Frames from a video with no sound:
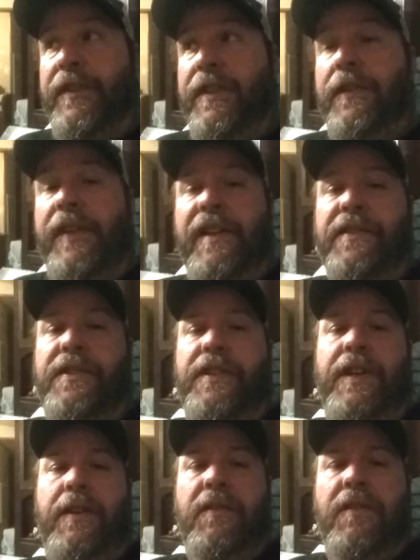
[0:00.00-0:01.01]

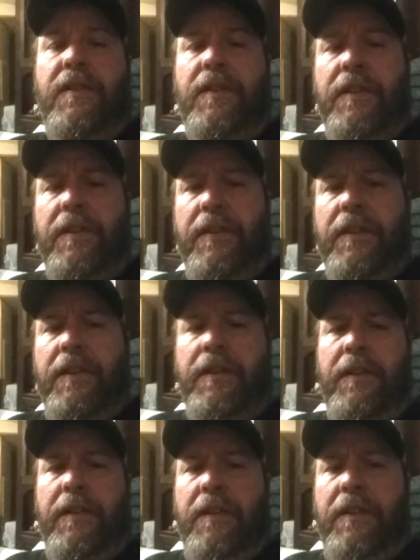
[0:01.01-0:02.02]
2002.
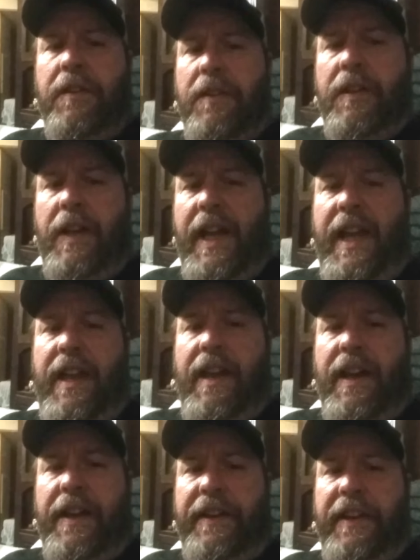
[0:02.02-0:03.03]

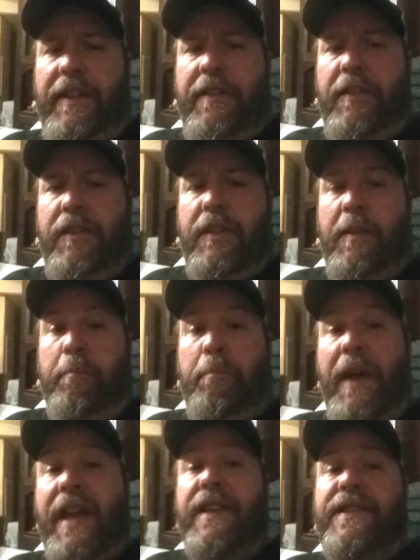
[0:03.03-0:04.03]
And the
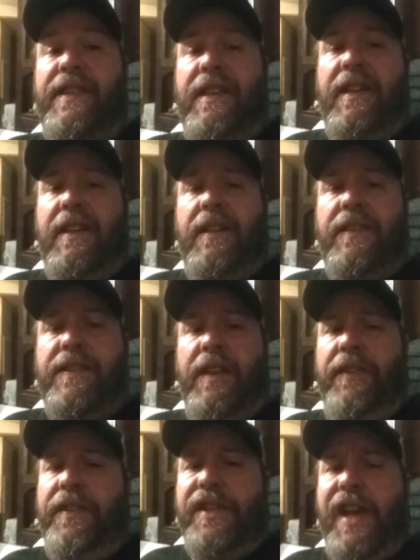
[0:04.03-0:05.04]
basics
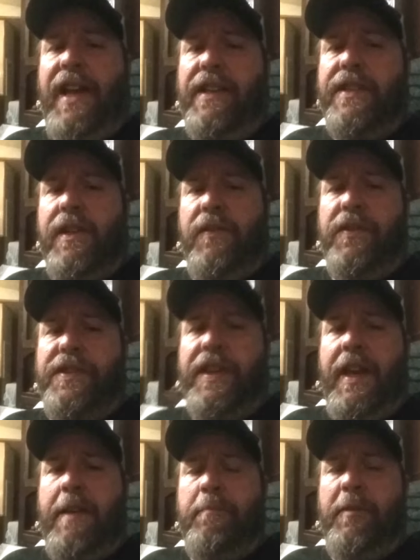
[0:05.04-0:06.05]
of the chassis are the
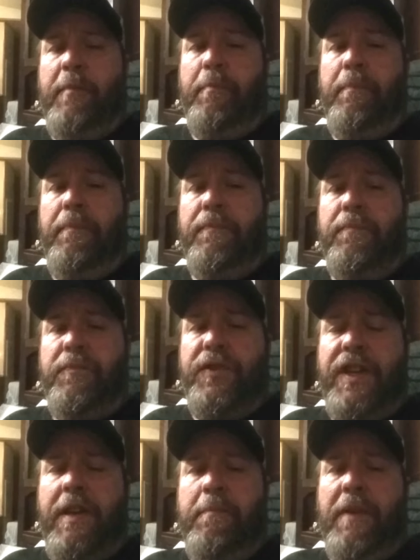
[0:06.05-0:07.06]
same. The
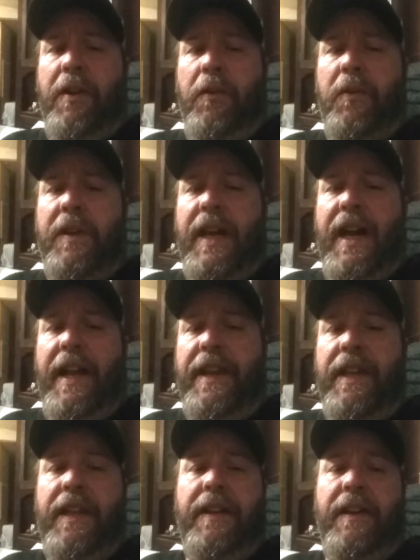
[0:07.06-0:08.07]
sheet metal got
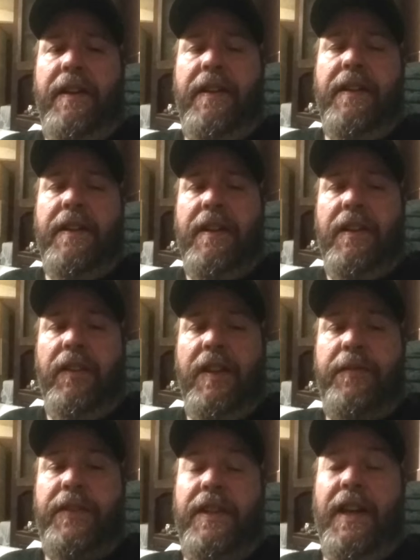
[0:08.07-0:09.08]
a
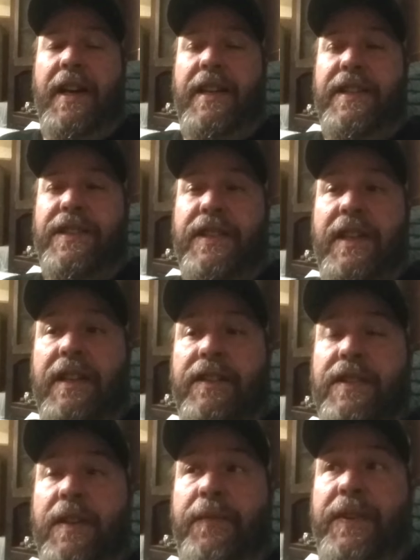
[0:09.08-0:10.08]
lift to
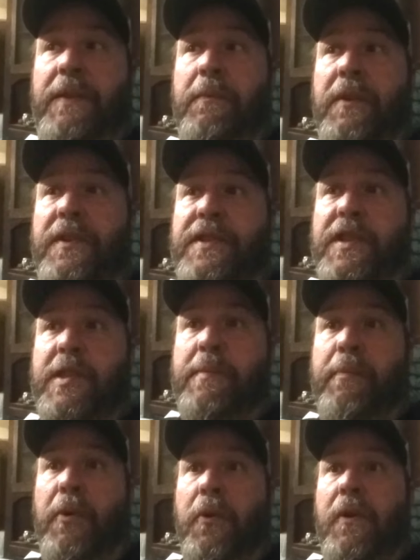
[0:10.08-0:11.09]
96 if it was a
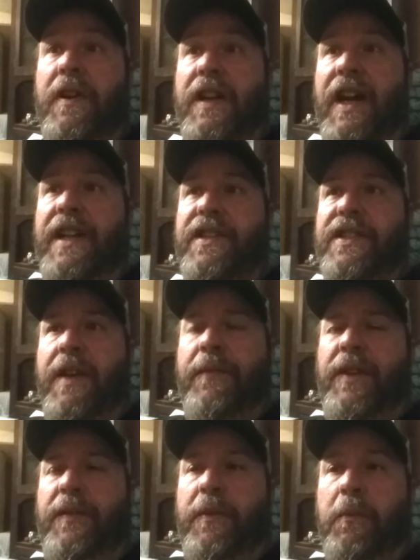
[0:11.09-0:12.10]
sport,
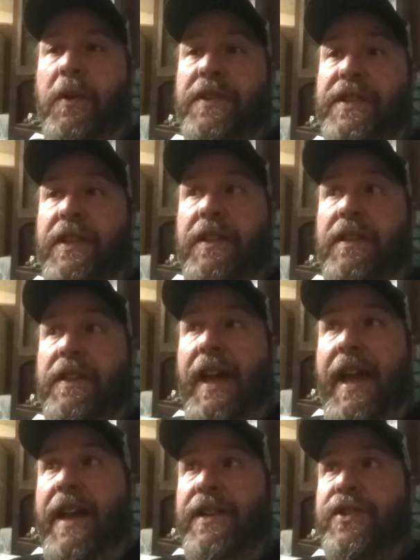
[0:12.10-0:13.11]
97 if it wasn't, and the
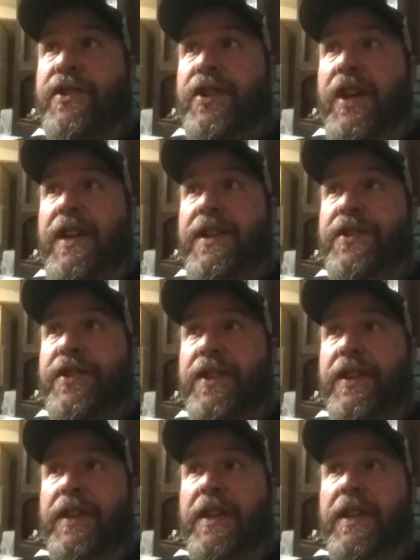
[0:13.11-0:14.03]
hatch changed